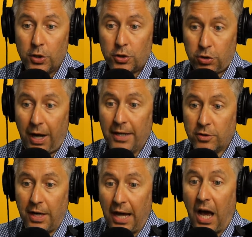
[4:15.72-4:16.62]
try
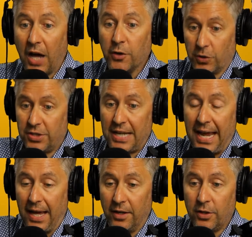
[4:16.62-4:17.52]
to
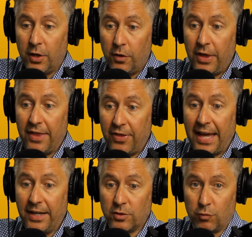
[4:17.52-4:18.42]
understand
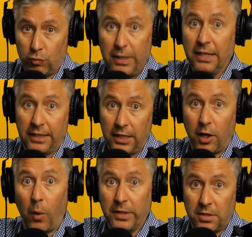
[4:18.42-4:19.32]
that is really
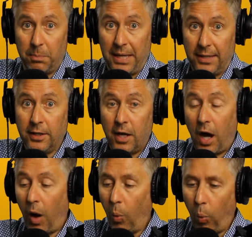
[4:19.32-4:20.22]
going to be
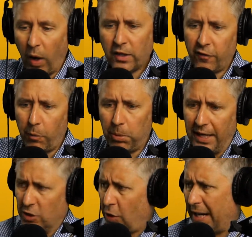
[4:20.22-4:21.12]
a wonderful
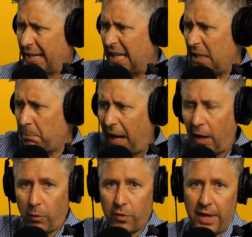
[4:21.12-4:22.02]
place. Try to keep
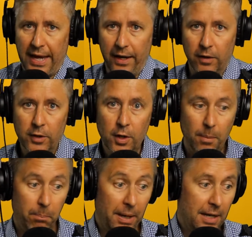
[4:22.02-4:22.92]
out there,
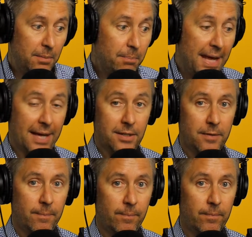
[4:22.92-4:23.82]
but admit
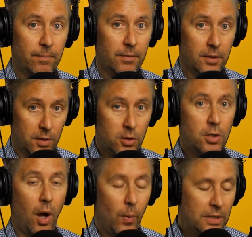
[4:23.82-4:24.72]
that there's
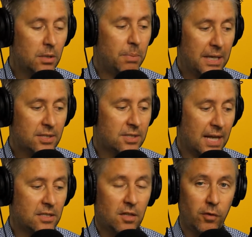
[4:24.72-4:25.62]
going to be a
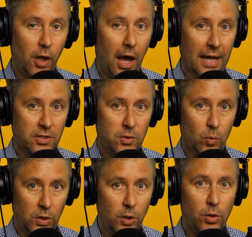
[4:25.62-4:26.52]
sense of loss
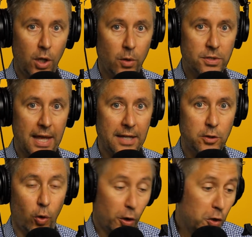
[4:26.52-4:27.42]
when you close that
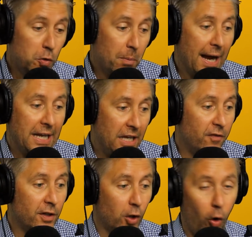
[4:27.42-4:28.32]
door. You might
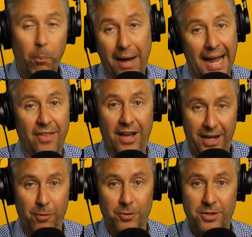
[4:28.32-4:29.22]
even go buy the
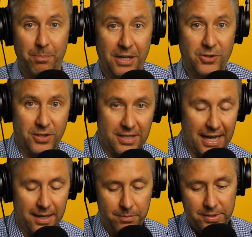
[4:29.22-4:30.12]
house a bunch of
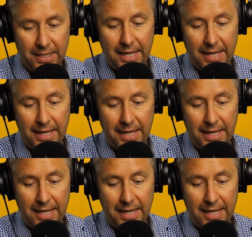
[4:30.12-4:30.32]
times